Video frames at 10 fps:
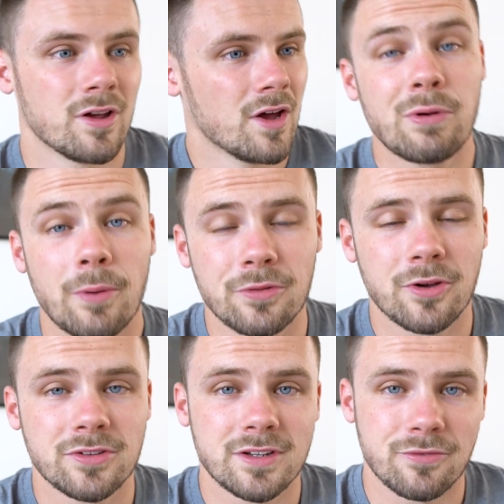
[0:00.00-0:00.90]
Now we both
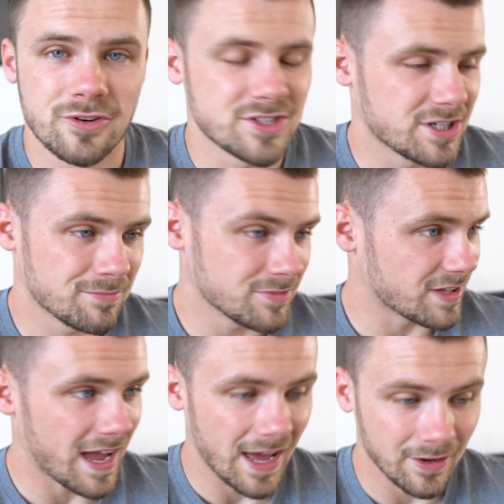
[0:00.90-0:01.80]
go to different
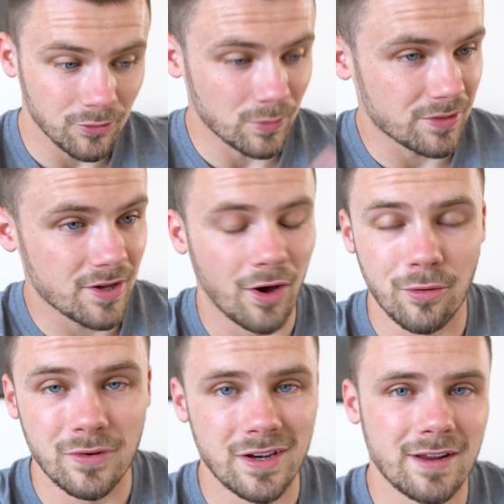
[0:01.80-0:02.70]
gyms, and with
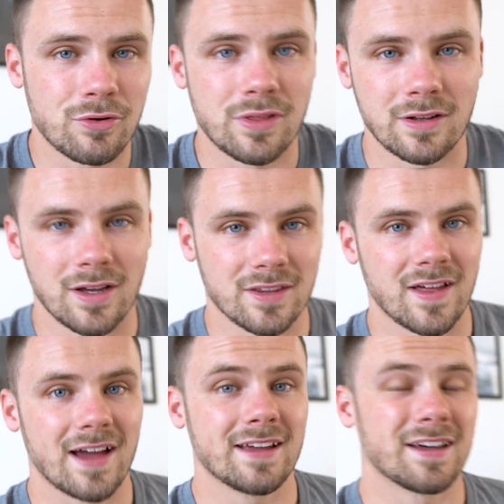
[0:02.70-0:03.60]
COVID and everything like
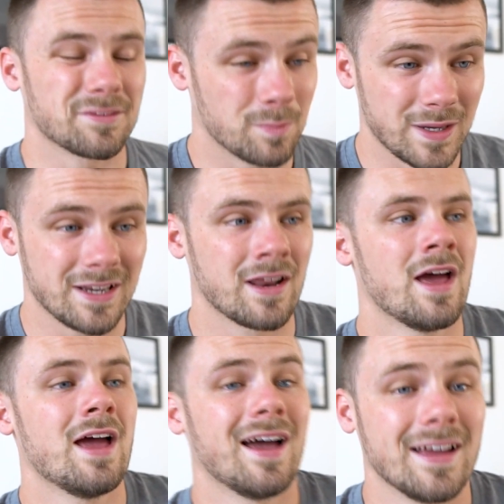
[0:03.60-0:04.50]
that, it has been
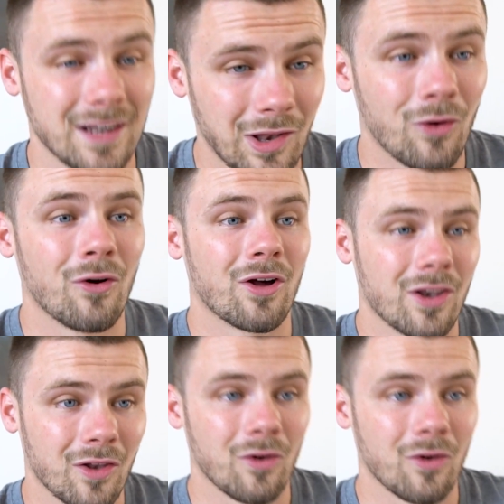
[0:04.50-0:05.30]
a long